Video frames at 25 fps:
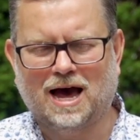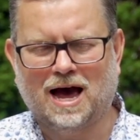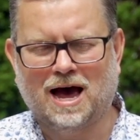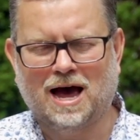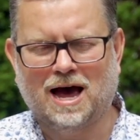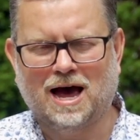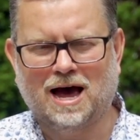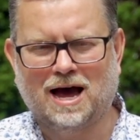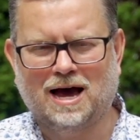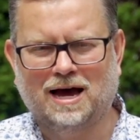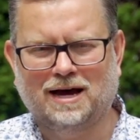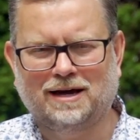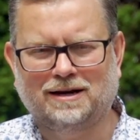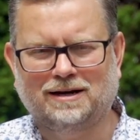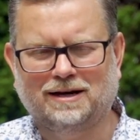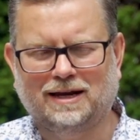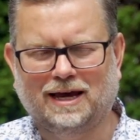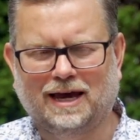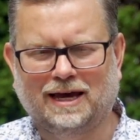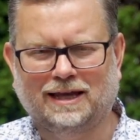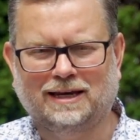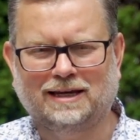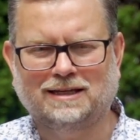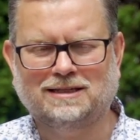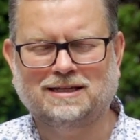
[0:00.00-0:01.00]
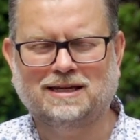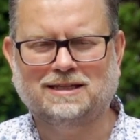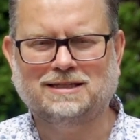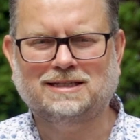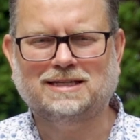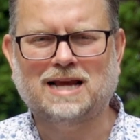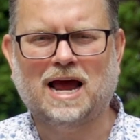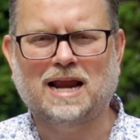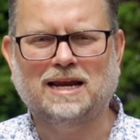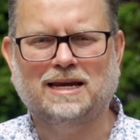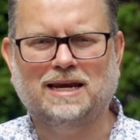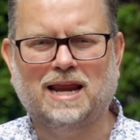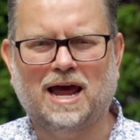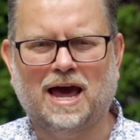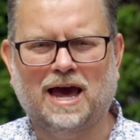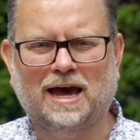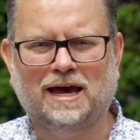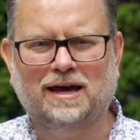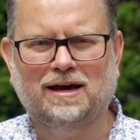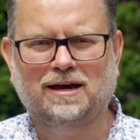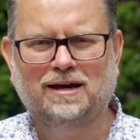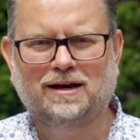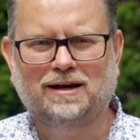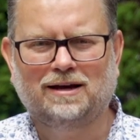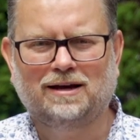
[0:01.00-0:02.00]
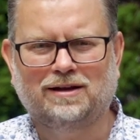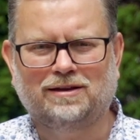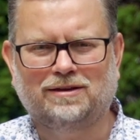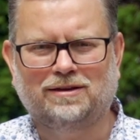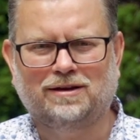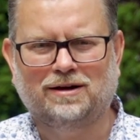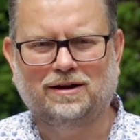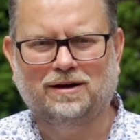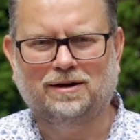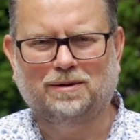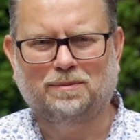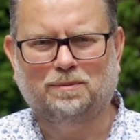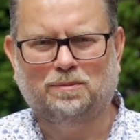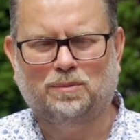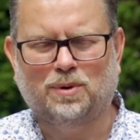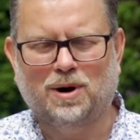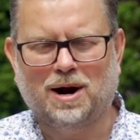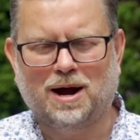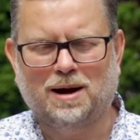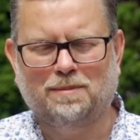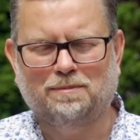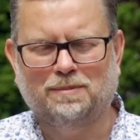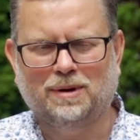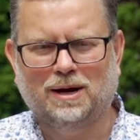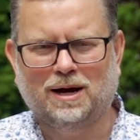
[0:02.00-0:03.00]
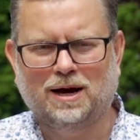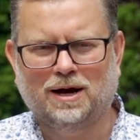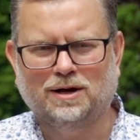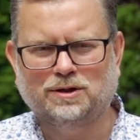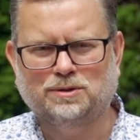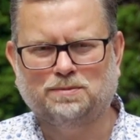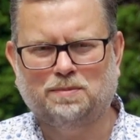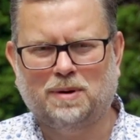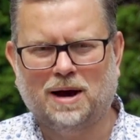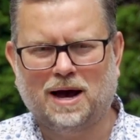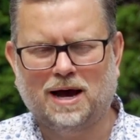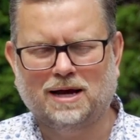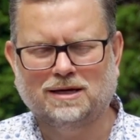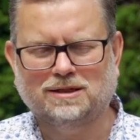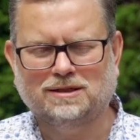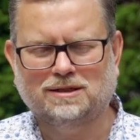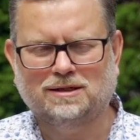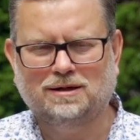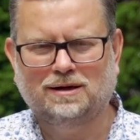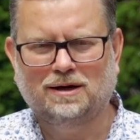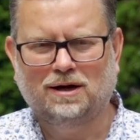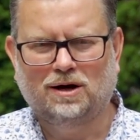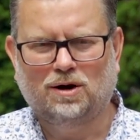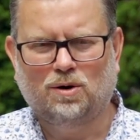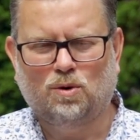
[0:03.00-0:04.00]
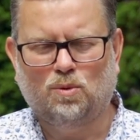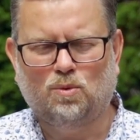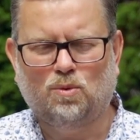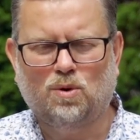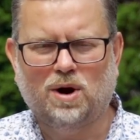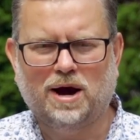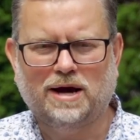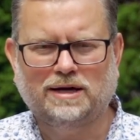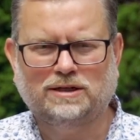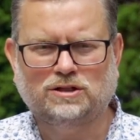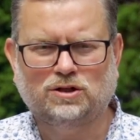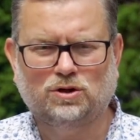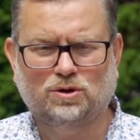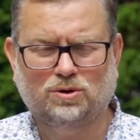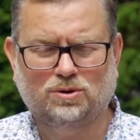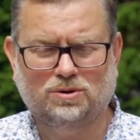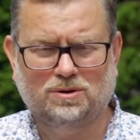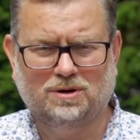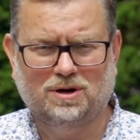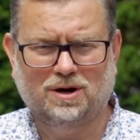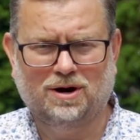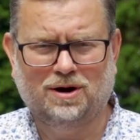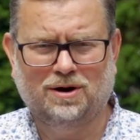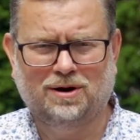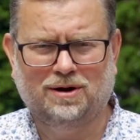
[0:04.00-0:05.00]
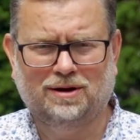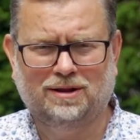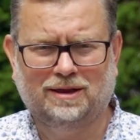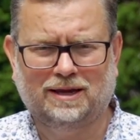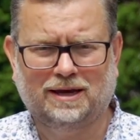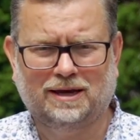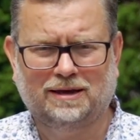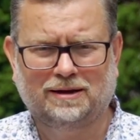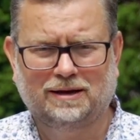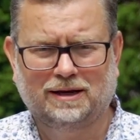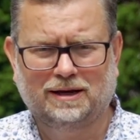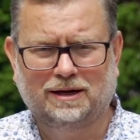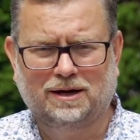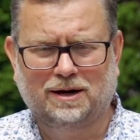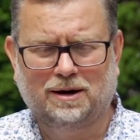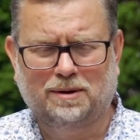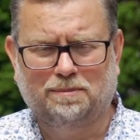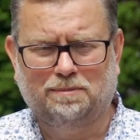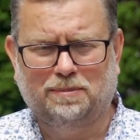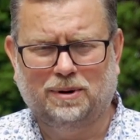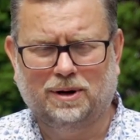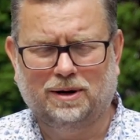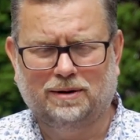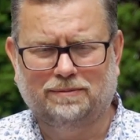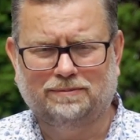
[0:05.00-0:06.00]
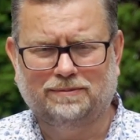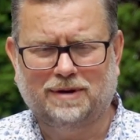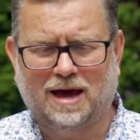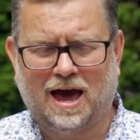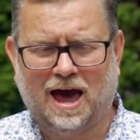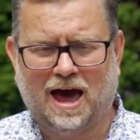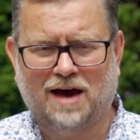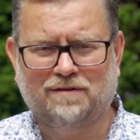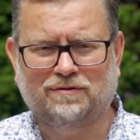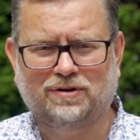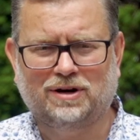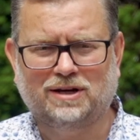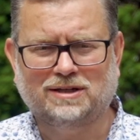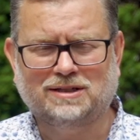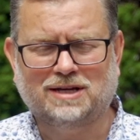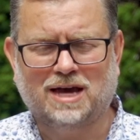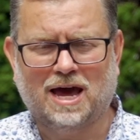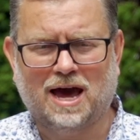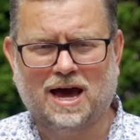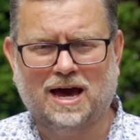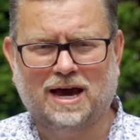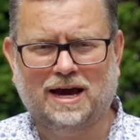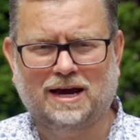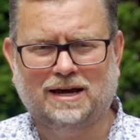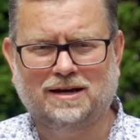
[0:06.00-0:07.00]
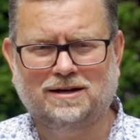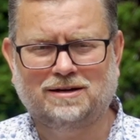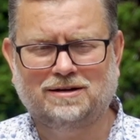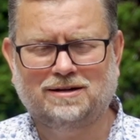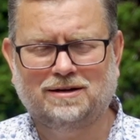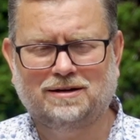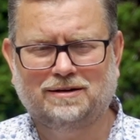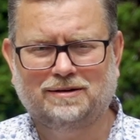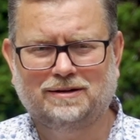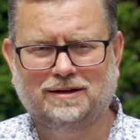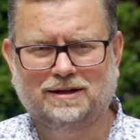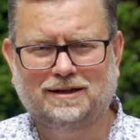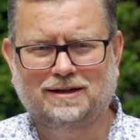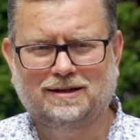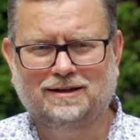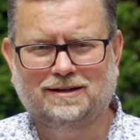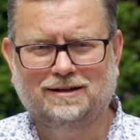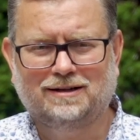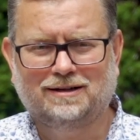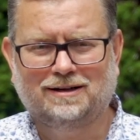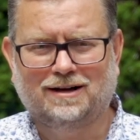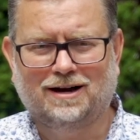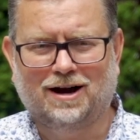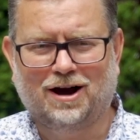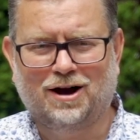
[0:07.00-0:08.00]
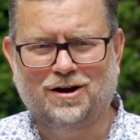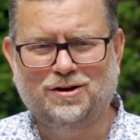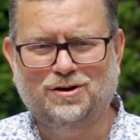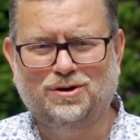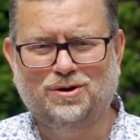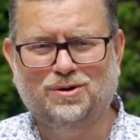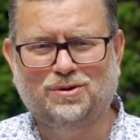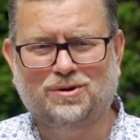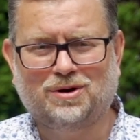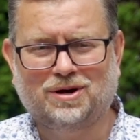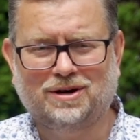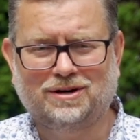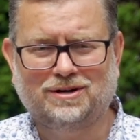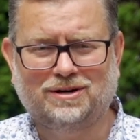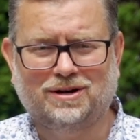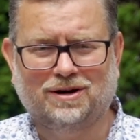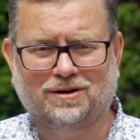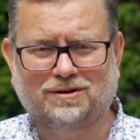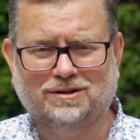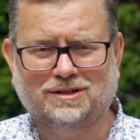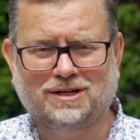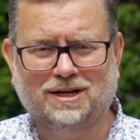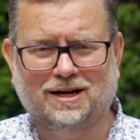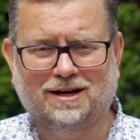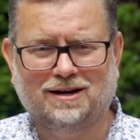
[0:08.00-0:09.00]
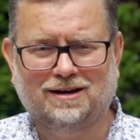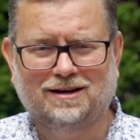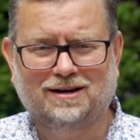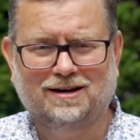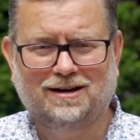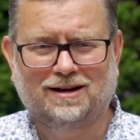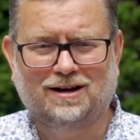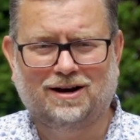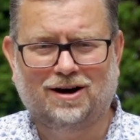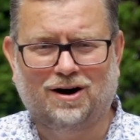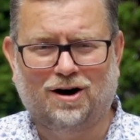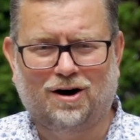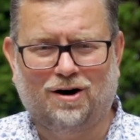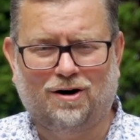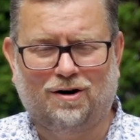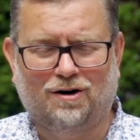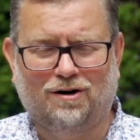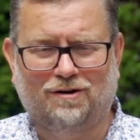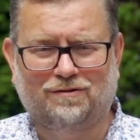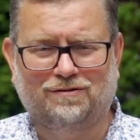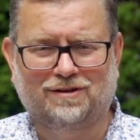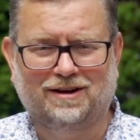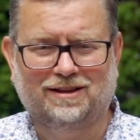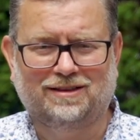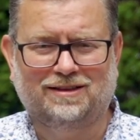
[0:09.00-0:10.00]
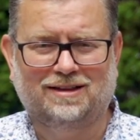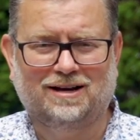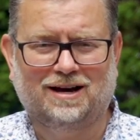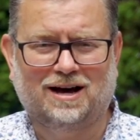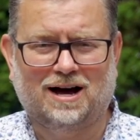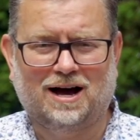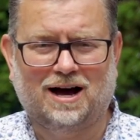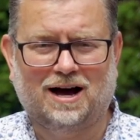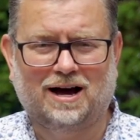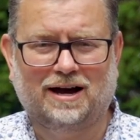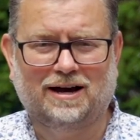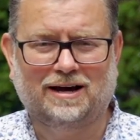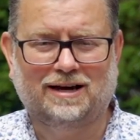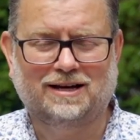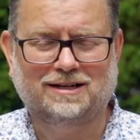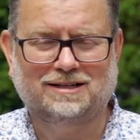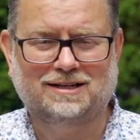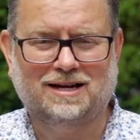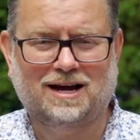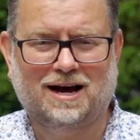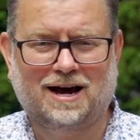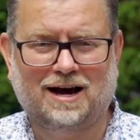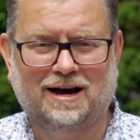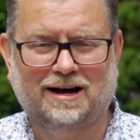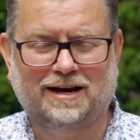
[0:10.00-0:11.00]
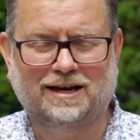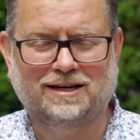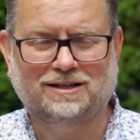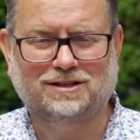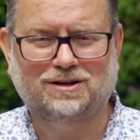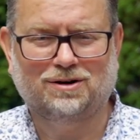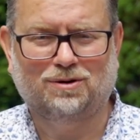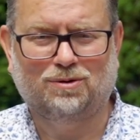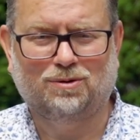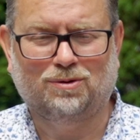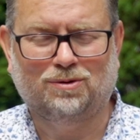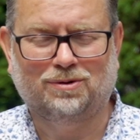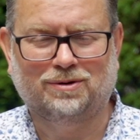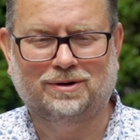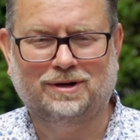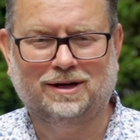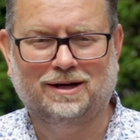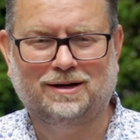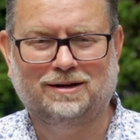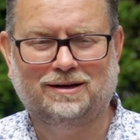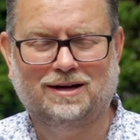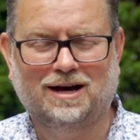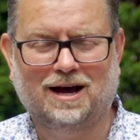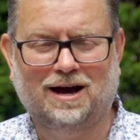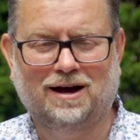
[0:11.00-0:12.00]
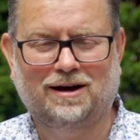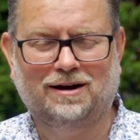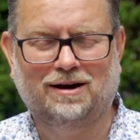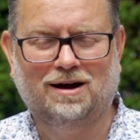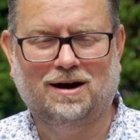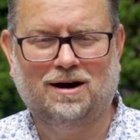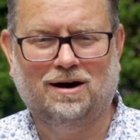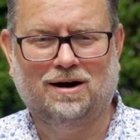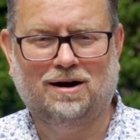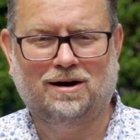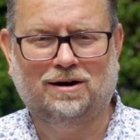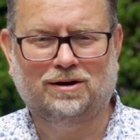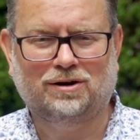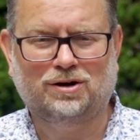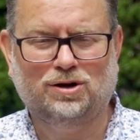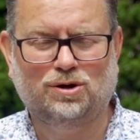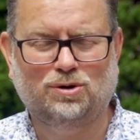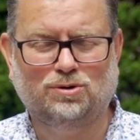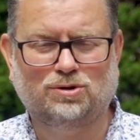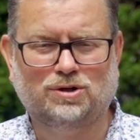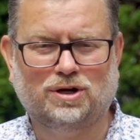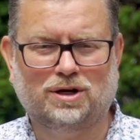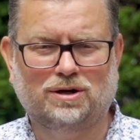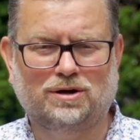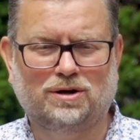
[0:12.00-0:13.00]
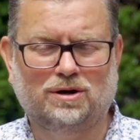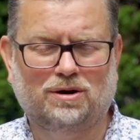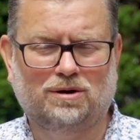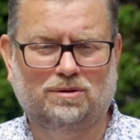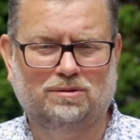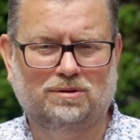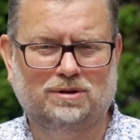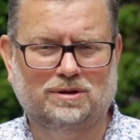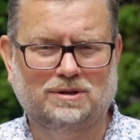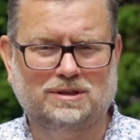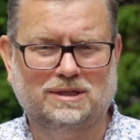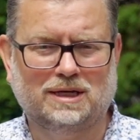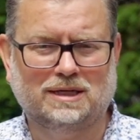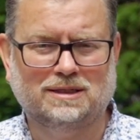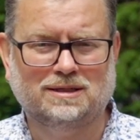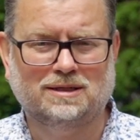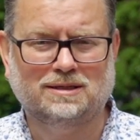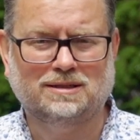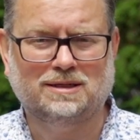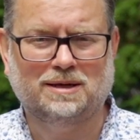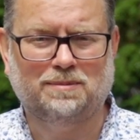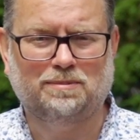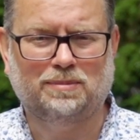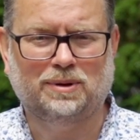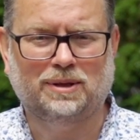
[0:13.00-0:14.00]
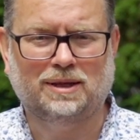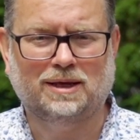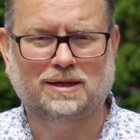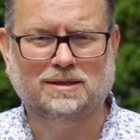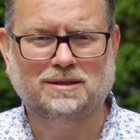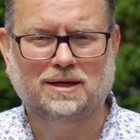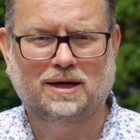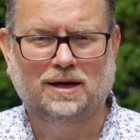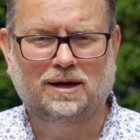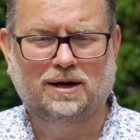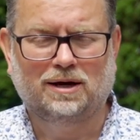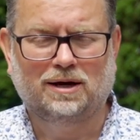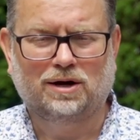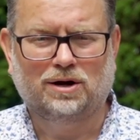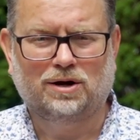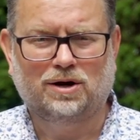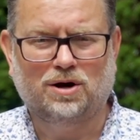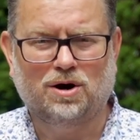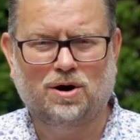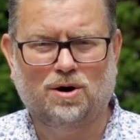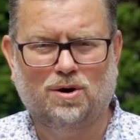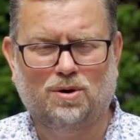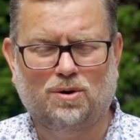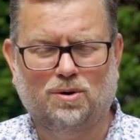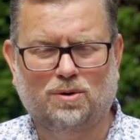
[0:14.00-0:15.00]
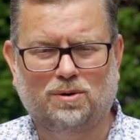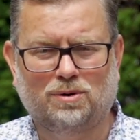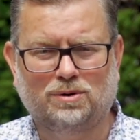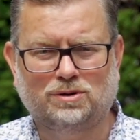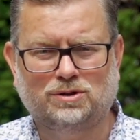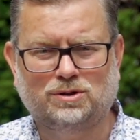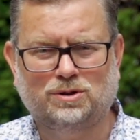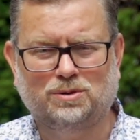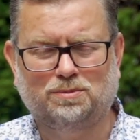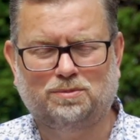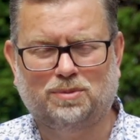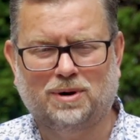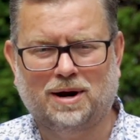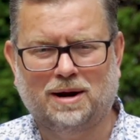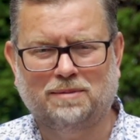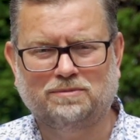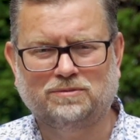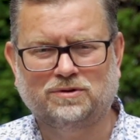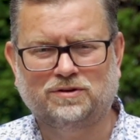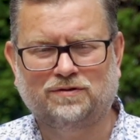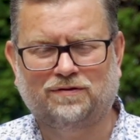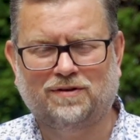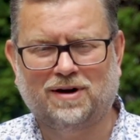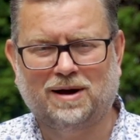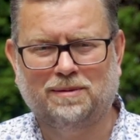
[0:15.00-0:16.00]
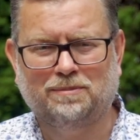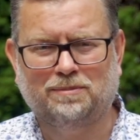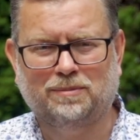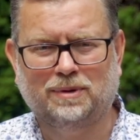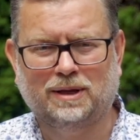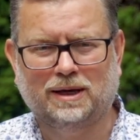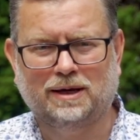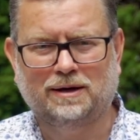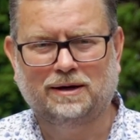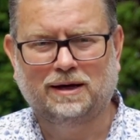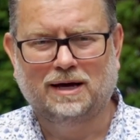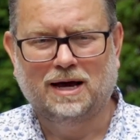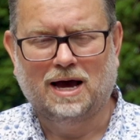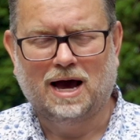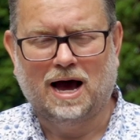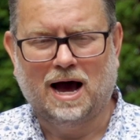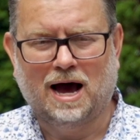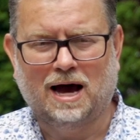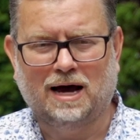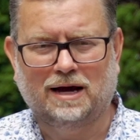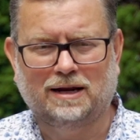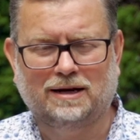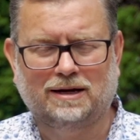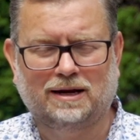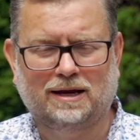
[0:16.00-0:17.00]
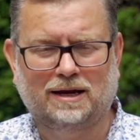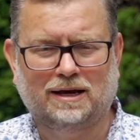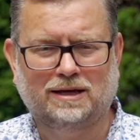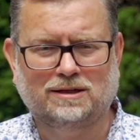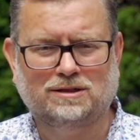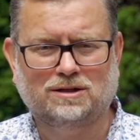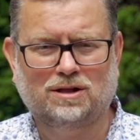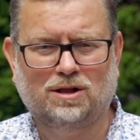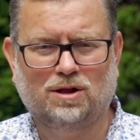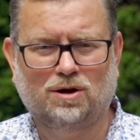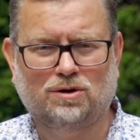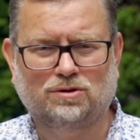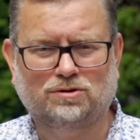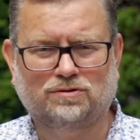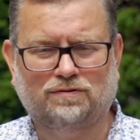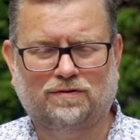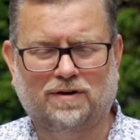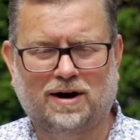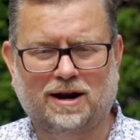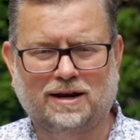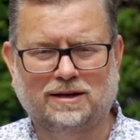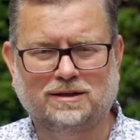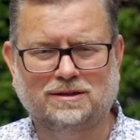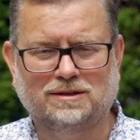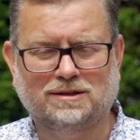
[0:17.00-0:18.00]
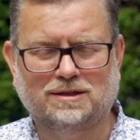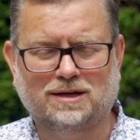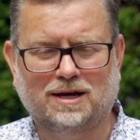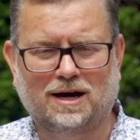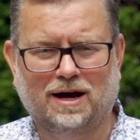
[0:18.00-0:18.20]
And it is a sad day that Bram has passed way too early, but heaven has gained a new conductor of the highest order, and our huge condolences and sympathies go to Bram's family and his close friends.